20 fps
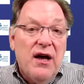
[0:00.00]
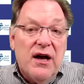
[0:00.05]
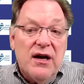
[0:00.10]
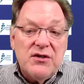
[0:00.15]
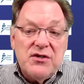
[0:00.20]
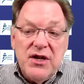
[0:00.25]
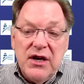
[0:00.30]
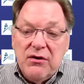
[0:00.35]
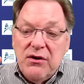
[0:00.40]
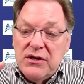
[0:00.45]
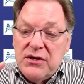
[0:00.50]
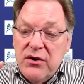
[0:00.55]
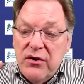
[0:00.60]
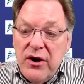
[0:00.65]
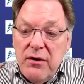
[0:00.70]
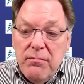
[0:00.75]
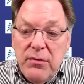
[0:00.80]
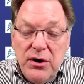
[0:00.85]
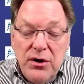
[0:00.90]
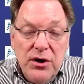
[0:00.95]
Secretary
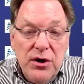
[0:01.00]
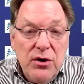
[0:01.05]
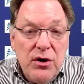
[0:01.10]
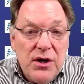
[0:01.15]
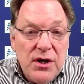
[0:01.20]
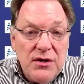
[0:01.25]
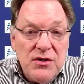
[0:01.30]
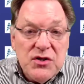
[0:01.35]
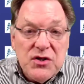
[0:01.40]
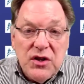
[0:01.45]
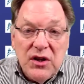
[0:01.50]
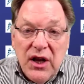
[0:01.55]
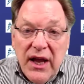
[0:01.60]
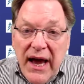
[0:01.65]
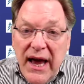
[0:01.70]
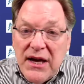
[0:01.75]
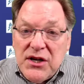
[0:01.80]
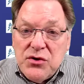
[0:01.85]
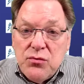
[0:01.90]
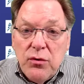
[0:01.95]
Mnuchin's
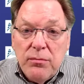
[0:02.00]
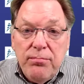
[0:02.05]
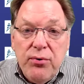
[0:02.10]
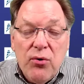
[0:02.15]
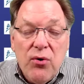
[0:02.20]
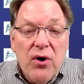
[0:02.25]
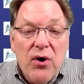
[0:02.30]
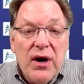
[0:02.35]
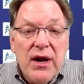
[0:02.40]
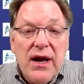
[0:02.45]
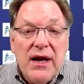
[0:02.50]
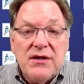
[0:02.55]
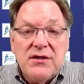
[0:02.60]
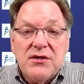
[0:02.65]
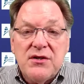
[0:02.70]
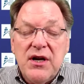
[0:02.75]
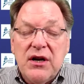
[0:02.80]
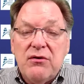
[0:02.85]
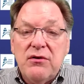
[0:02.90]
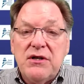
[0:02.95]
last report as
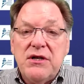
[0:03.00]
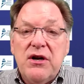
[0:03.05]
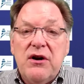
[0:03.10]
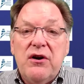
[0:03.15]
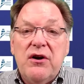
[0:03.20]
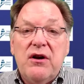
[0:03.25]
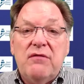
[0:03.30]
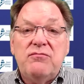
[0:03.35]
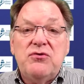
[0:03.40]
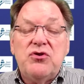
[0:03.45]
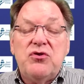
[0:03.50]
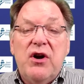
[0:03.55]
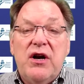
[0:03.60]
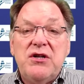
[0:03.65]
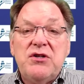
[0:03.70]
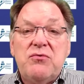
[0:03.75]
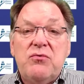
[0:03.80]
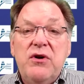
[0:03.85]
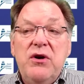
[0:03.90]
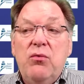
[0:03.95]
Secretary of
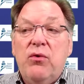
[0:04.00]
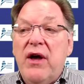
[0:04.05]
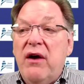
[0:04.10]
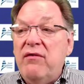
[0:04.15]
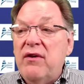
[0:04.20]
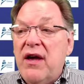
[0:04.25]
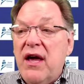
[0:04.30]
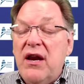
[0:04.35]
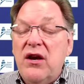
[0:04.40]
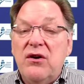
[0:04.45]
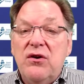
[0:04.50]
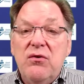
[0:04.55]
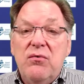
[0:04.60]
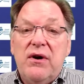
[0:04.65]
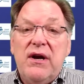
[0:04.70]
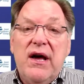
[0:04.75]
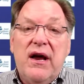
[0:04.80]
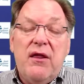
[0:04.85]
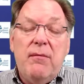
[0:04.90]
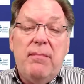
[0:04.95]
Treasury, we haven't got a new one
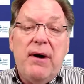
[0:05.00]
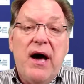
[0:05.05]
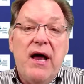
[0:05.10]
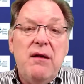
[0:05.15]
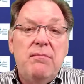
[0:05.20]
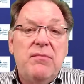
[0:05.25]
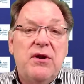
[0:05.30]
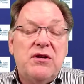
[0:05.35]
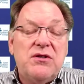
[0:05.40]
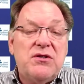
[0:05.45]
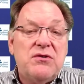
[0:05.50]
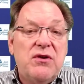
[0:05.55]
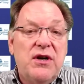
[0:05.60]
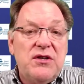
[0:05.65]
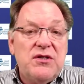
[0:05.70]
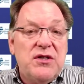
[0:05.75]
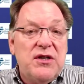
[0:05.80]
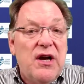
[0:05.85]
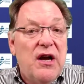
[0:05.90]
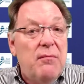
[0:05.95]
out of the Biden
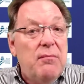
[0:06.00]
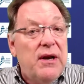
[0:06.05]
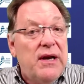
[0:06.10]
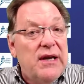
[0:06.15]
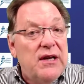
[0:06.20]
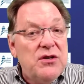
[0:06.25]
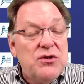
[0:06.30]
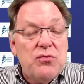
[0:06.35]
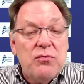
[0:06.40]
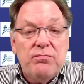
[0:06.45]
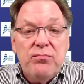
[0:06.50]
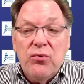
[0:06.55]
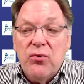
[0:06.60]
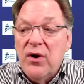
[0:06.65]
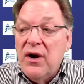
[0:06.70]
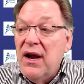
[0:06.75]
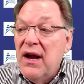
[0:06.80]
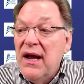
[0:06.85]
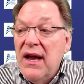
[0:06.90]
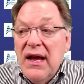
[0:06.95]
administration yet, but his
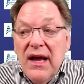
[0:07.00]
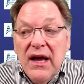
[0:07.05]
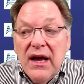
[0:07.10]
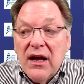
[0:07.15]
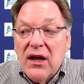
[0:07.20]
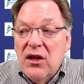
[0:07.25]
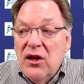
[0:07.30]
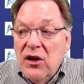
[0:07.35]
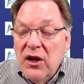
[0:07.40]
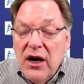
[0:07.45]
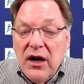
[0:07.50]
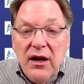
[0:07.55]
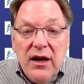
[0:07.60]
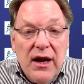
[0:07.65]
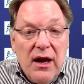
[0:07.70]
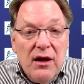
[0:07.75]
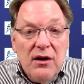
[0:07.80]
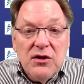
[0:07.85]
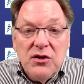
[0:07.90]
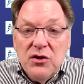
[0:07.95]
report, clearly
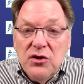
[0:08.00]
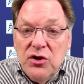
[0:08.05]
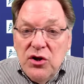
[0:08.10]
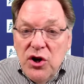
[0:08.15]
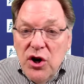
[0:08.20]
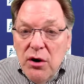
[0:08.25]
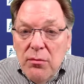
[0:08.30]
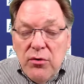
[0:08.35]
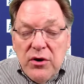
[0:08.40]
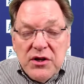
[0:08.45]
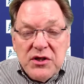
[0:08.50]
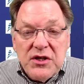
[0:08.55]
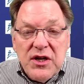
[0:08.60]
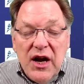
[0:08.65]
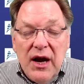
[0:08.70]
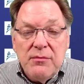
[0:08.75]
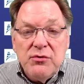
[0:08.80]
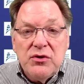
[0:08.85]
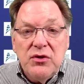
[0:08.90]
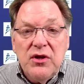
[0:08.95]
numerous
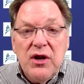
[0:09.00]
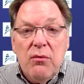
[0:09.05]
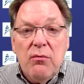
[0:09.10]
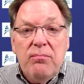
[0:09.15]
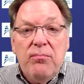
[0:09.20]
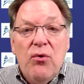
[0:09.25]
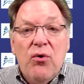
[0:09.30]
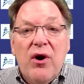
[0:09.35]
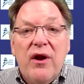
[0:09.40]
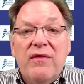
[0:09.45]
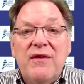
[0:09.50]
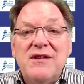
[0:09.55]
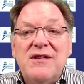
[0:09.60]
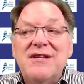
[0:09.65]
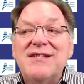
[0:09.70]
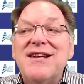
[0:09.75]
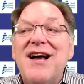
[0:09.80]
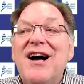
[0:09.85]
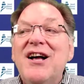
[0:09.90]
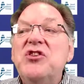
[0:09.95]
times through that report, this
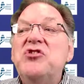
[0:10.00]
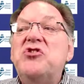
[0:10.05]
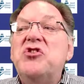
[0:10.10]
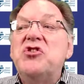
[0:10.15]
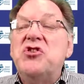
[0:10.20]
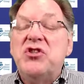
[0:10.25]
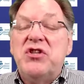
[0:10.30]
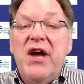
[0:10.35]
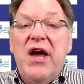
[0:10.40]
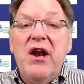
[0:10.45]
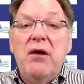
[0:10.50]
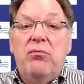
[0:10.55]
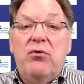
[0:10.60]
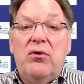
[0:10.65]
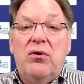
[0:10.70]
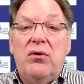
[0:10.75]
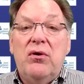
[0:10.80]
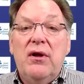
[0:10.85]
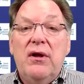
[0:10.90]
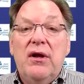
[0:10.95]
is
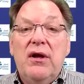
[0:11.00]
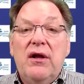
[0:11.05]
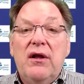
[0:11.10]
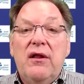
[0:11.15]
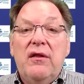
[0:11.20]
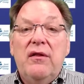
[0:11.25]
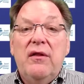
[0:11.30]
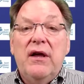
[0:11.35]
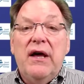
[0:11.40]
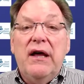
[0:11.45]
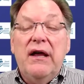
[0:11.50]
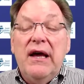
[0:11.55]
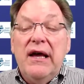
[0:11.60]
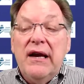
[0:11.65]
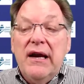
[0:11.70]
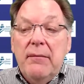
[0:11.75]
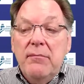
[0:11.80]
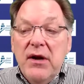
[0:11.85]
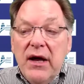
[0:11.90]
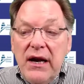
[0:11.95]
unsustainable.
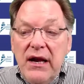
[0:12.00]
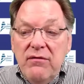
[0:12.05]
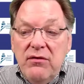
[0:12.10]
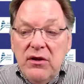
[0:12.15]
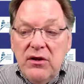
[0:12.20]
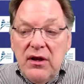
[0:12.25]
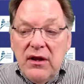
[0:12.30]
And I'm not even,